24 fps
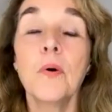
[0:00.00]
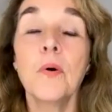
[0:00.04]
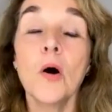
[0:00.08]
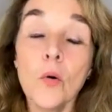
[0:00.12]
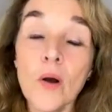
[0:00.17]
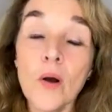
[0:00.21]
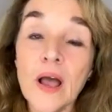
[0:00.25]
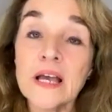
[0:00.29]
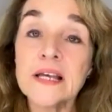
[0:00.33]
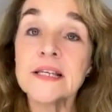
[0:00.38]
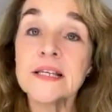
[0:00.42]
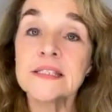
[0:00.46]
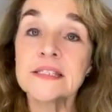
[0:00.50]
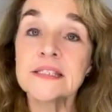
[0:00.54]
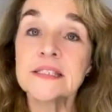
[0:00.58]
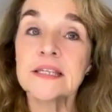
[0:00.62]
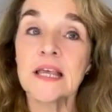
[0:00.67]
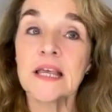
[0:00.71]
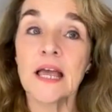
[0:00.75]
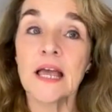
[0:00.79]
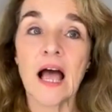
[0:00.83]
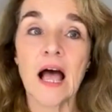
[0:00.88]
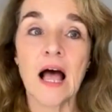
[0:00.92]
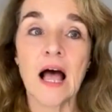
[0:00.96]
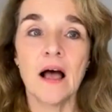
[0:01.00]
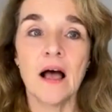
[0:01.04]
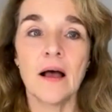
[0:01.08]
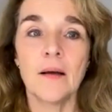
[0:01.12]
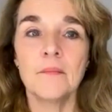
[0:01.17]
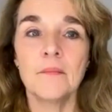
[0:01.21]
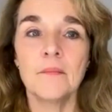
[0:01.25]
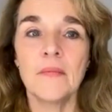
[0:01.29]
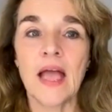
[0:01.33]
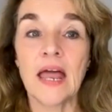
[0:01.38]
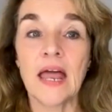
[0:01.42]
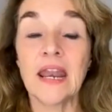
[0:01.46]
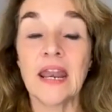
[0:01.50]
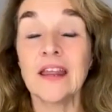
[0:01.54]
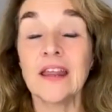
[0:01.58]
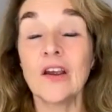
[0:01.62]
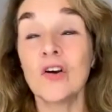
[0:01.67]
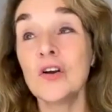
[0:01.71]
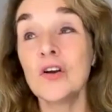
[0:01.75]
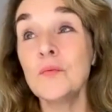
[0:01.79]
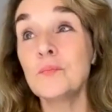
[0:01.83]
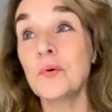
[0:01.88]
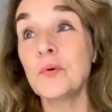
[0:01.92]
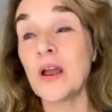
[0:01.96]
Boaz, and I
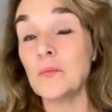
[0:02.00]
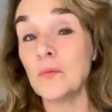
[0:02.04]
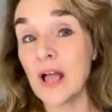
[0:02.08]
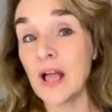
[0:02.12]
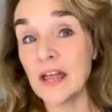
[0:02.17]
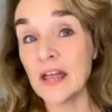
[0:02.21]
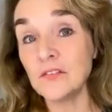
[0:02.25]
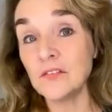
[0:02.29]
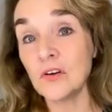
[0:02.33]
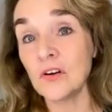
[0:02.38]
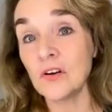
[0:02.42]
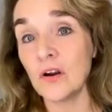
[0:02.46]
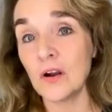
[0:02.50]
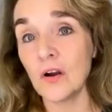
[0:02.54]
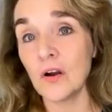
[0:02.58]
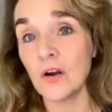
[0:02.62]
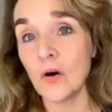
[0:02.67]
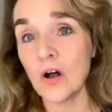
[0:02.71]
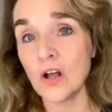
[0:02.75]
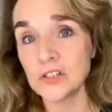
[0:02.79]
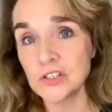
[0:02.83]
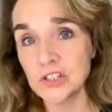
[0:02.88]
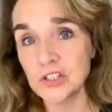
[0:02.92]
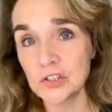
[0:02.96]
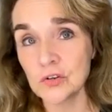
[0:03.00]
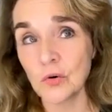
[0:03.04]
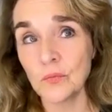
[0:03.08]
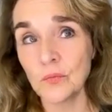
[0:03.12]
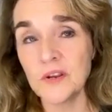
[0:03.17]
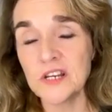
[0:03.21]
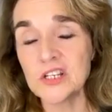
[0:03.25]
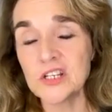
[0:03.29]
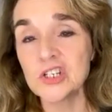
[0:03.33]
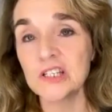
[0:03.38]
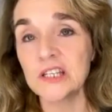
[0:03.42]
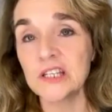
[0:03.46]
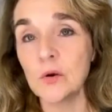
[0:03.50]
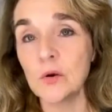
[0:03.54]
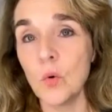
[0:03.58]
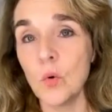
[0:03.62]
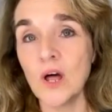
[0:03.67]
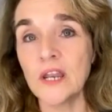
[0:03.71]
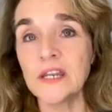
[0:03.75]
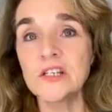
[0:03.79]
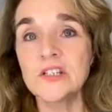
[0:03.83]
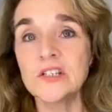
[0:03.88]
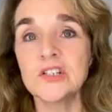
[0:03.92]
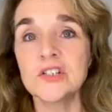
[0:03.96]
heard Brett Ratner also originally
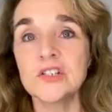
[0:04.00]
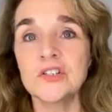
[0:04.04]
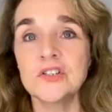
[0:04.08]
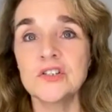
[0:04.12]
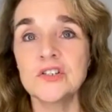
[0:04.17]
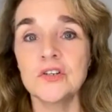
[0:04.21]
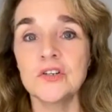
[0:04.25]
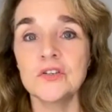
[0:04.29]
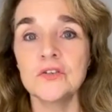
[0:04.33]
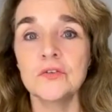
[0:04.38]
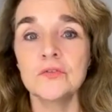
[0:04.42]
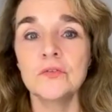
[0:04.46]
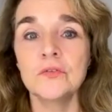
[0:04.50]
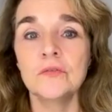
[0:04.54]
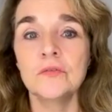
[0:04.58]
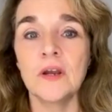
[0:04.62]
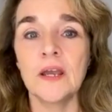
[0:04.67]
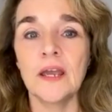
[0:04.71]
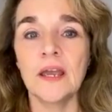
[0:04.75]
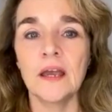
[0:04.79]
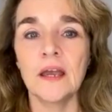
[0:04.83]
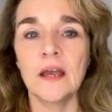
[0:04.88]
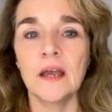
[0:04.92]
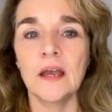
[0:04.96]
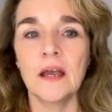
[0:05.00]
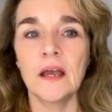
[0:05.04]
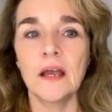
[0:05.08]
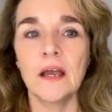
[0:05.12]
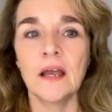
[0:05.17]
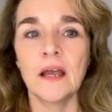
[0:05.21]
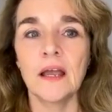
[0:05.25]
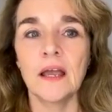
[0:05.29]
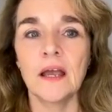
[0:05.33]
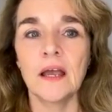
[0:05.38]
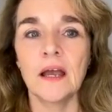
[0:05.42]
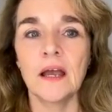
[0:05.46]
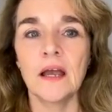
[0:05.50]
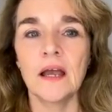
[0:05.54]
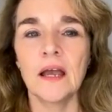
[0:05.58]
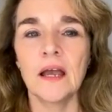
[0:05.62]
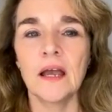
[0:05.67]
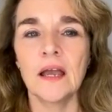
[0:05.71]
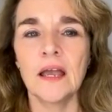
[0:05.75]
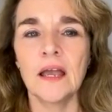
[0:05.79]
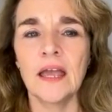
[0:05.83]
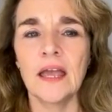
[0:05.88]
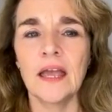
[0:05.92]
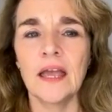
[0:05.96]
wanted to do,
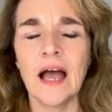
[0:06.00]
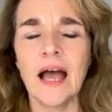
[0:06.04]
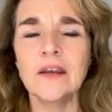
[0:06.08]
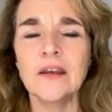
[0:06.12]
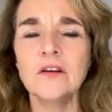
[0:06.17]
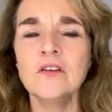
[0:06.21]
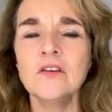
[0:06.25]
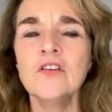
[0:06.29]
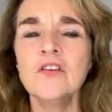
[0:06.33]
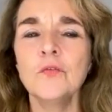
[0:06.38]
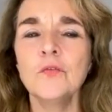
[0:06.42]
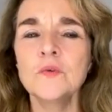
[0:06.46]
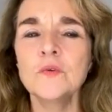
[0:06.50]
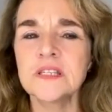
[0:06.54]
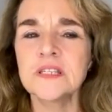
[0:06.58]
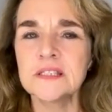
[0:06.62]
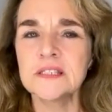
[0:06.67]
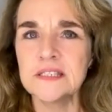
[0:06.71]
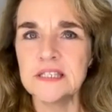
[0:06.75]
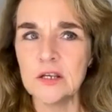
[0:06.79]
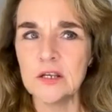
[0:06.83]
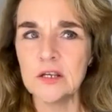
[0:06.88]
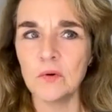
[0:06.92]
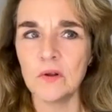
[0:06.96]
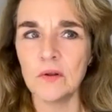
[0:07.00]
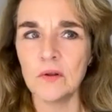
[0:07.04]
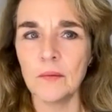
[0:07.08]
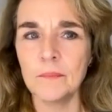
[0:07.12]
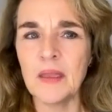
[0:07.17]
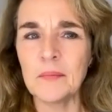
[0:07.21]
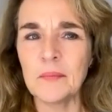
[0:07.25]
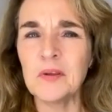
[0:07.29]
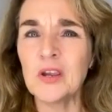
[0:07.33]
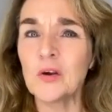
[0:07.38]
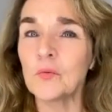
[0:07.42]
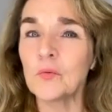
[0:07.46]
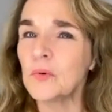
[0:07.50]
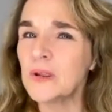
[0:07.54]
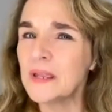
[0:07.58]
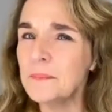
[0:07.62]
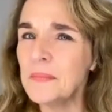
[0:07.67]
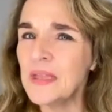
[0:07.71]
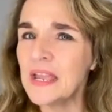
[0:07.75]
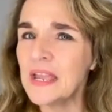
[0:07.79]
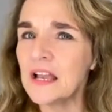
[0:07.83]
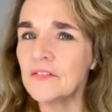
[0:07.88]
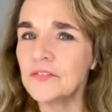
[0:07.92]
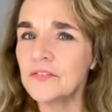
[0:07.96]
I don't know if it was a sequel, maybe a
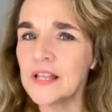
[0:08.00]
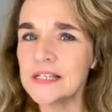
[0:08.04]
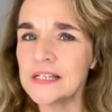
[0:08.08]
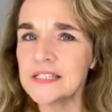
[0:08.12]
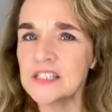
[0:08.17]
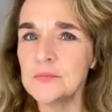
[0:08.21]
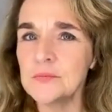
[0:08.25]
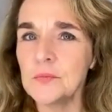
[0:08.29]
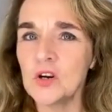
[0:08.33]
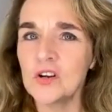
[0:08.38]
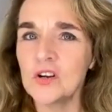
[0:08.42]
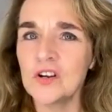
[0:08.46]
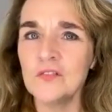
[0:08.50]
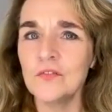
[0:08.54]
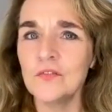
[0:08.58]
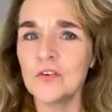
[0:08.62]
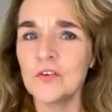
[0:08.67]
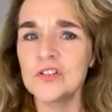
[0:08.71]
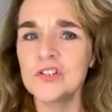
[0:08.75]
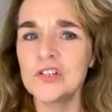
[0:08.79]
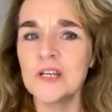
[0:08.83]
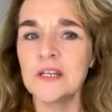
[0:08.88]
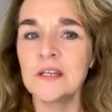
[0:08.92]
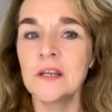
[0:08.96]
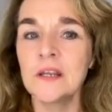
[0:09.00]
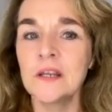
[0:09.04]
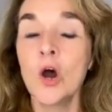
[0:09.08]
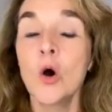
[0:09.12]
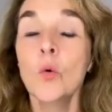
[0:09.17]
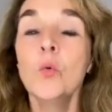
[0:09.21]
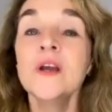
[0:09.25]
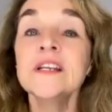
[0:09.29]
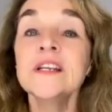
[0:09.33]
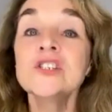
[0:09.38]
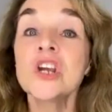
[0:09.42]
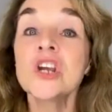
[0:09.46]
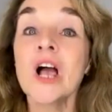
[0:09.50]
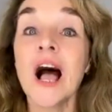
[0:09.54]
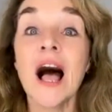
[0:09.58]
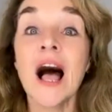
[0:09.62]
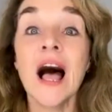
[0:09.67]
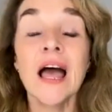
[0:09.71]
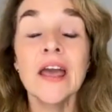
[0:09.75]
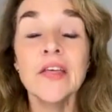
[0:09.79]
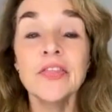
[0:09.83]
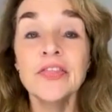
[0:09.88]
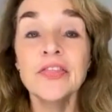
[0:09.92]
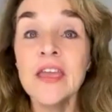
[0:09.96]
remake of Last American Virgin, which
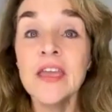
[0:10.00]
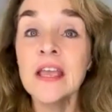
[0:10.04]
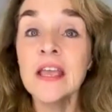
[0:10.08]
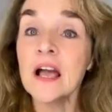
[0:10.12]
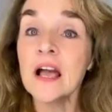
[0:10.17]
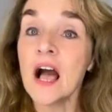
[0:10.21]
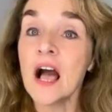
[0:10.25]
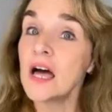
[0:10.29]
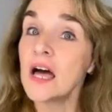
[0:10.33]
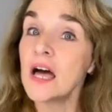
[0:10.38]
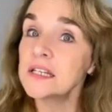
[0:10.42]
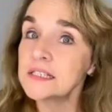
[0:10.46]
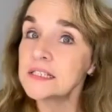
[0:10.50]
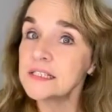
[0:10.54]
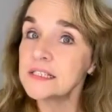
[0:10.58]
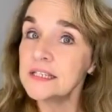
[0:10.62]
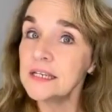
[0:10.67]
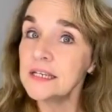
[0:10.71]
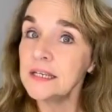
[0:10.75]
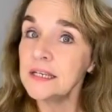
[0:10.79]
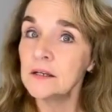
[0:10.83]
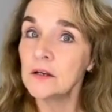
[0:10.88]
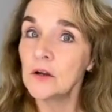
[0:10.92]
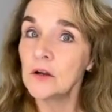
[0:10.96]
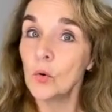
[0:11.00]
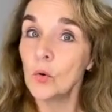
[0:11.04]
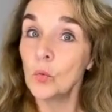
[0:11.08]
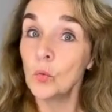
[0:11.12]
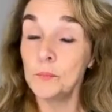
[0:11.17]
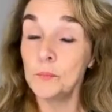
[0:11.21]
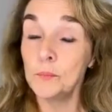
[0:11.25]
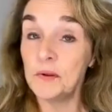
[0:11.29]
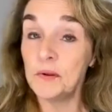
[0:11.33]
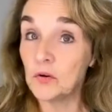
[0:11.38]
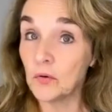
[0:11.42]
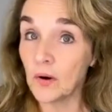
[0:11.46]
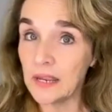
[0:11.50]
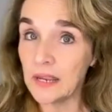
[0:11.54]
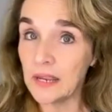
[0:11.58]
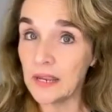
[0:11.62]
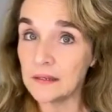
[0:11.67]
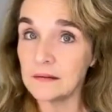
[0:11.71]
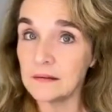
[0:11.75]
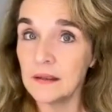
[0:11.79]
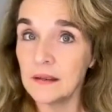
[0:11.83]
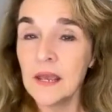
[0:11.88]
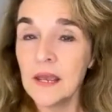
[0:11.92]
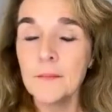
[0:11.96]
I think honestly would be
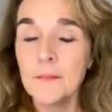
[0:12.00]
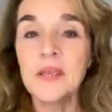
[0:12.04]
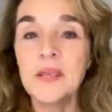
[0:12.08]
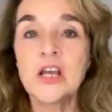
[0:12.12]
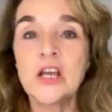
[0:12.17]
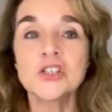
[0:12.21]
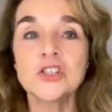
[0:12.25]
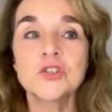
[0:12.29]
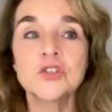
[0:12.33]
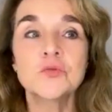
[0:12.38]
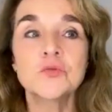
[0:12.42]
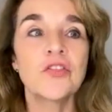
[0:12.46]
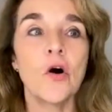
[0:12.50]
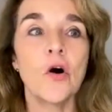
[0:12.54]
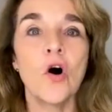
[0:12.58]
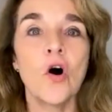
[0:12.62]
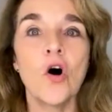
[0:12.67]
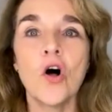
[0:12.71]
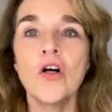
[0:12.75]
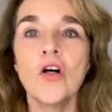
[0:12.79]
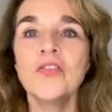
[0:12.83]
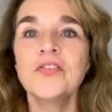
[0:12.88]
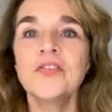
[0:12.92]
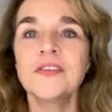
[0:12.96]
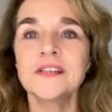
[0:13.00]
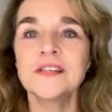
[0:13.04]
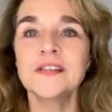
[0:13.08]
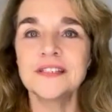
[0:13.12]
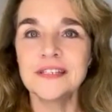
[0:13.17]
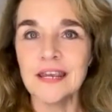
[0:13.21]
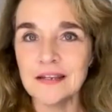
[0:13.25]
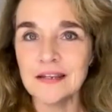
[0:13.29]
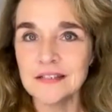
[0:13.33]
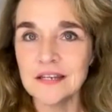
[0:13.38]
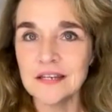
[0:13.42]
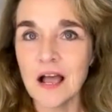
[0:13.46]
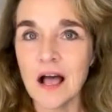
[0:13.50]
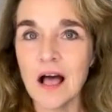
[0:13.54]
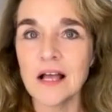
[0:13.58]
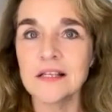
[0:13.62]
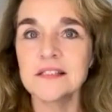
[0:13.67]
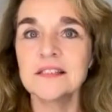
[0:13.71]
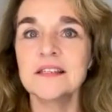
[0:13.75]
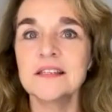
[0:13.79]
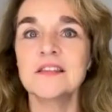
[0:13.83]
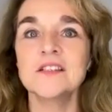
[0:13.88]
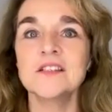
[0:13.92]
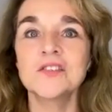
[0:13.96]
great because with all the
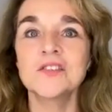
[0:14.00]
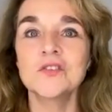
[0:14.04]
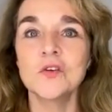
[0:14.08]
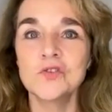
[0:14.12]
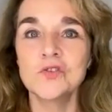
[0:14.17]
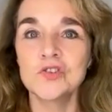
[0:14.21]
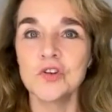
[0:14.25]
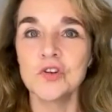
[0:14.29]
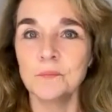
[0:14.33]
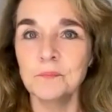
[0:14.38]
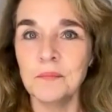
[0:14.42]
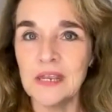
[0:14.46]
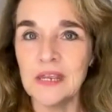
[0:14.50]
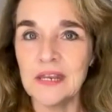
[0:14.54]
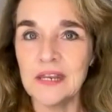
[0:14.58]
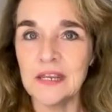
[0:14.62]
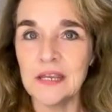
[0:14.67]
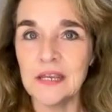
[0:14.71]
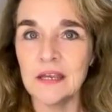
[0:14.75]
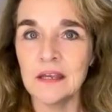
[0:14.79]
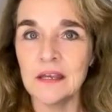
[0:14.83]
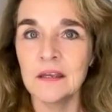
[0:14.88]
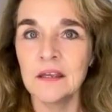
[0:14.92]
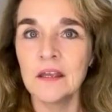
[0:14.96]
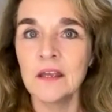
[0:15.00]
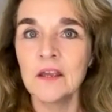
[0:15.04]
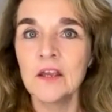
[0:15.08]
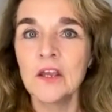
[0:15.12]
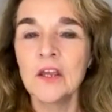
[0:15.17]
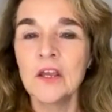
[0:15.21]
TikToks and the social media,